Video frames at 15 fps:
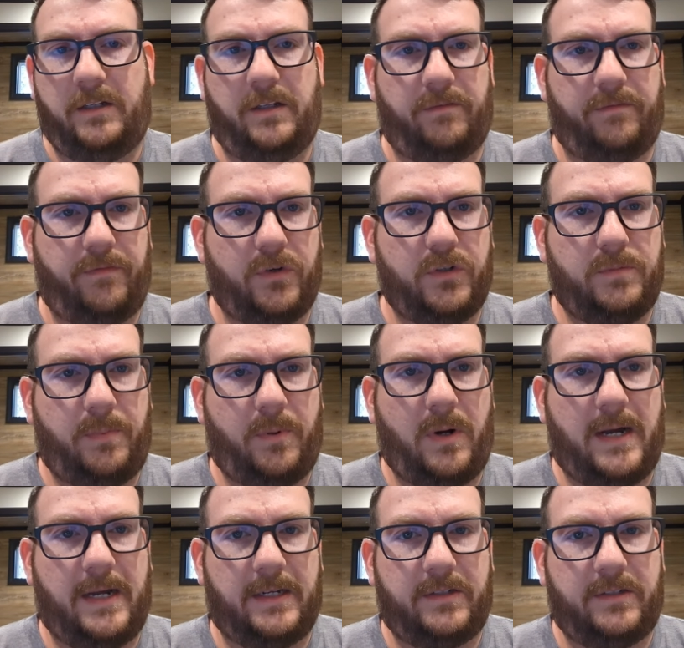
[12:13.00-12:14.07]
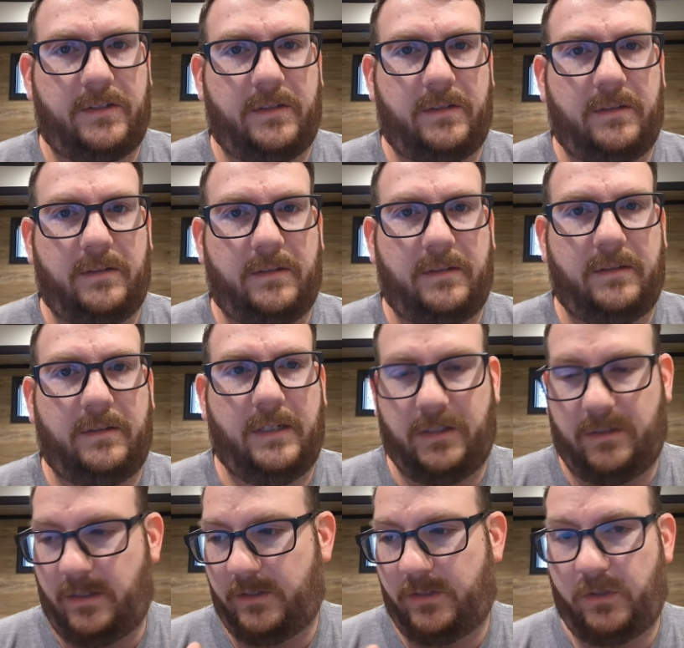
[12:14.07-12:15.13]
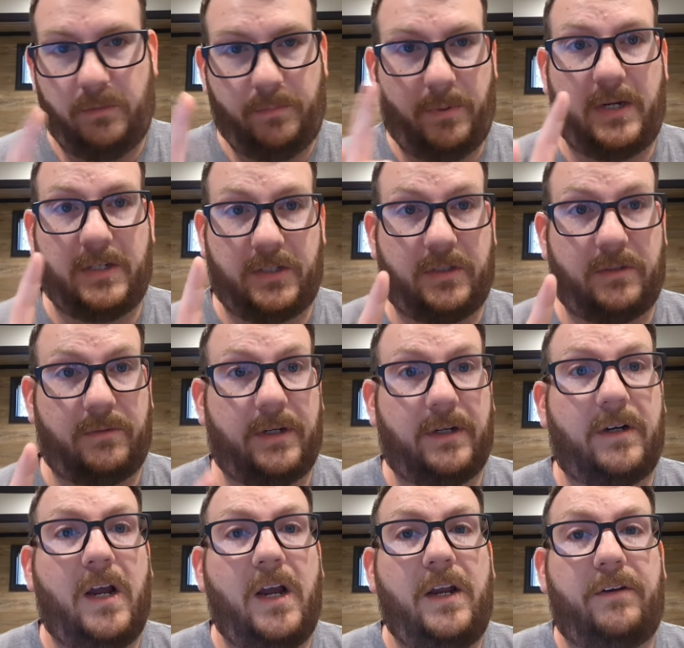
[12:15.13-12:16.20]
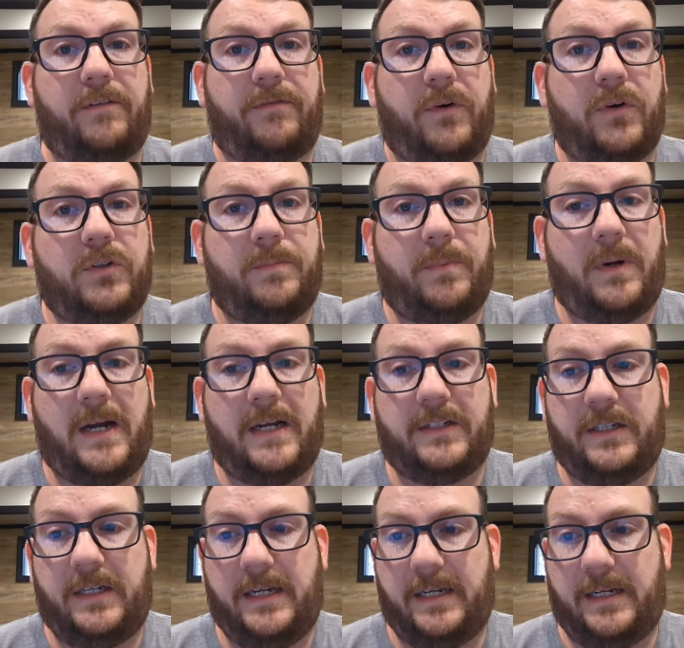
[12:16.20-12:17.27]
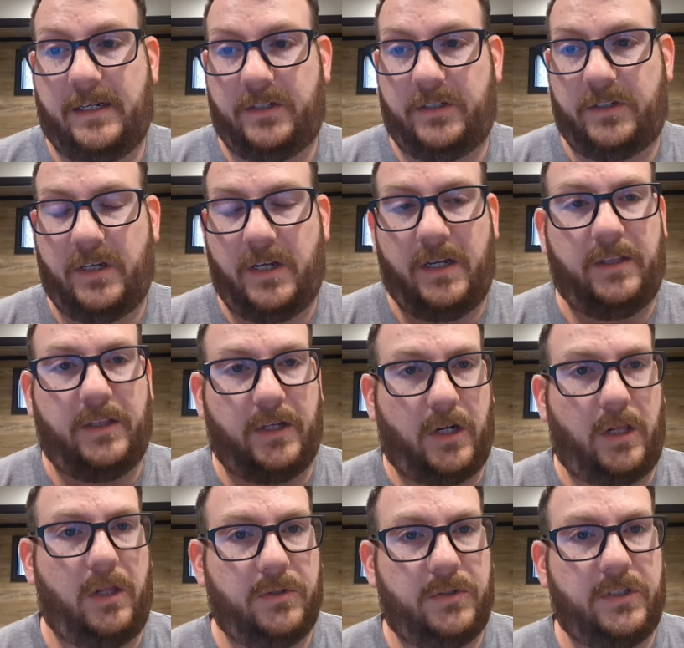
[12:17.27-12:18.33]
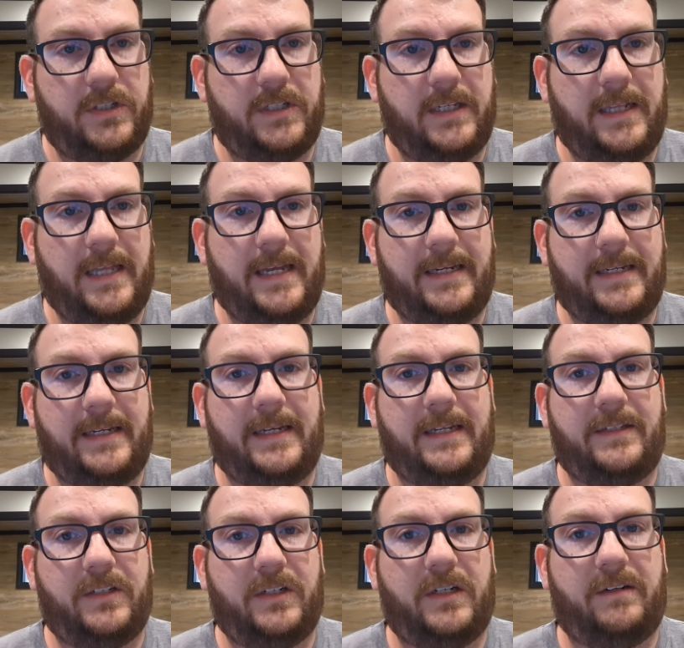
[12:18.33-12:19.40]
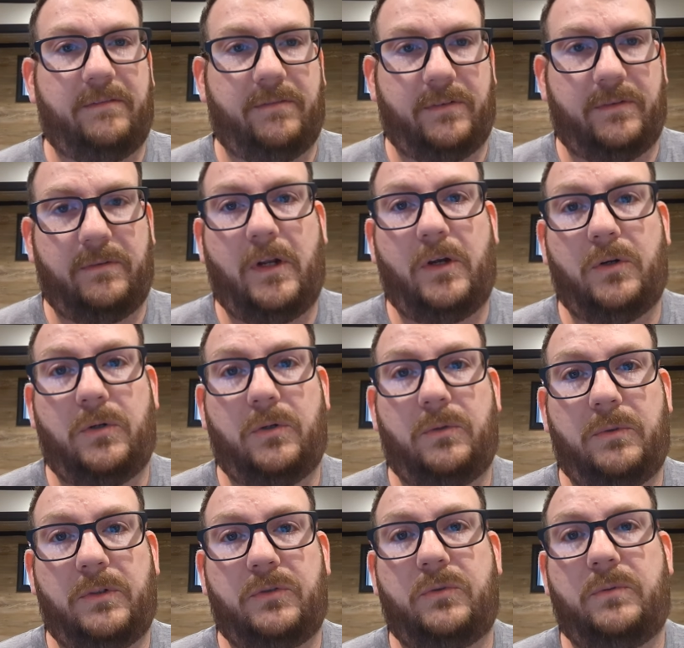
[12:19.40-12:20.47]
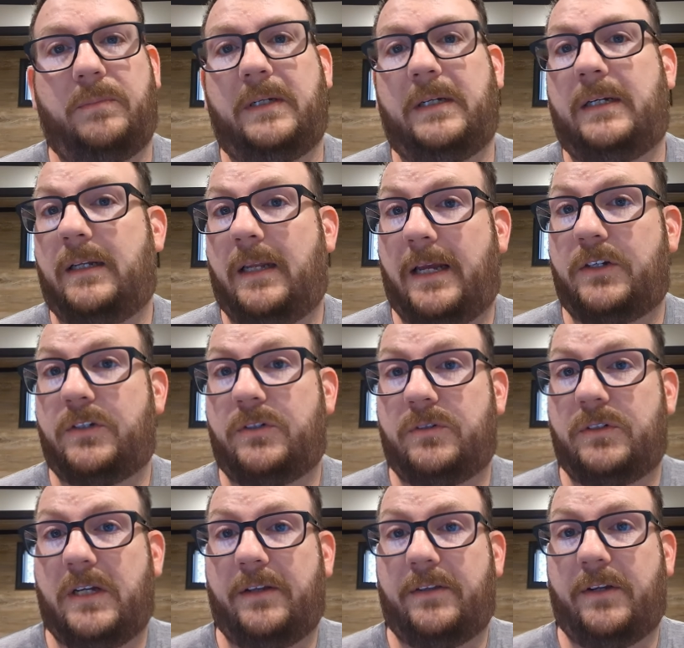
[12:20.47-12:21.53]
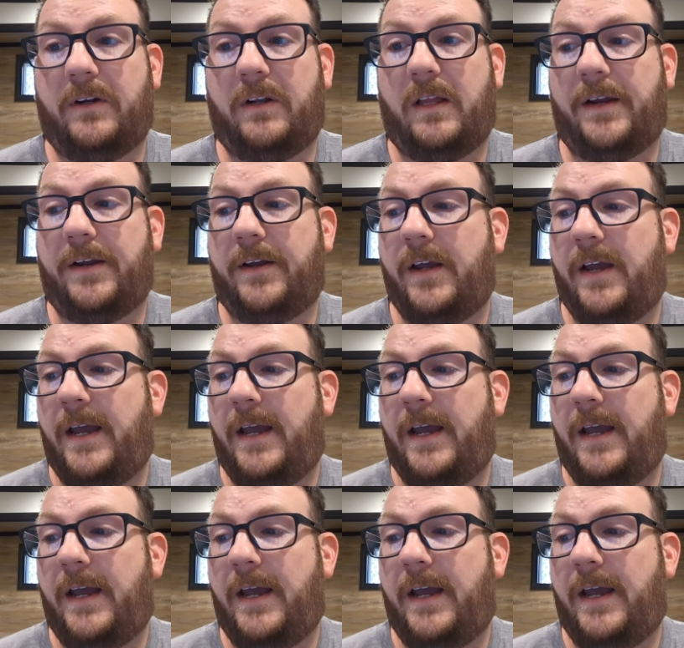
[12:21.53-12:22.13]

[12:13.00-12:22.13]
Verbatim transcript: the first price is there's two prices on there. The first price is the closest that they can deliver local, which will be Lancaster, South Carolina.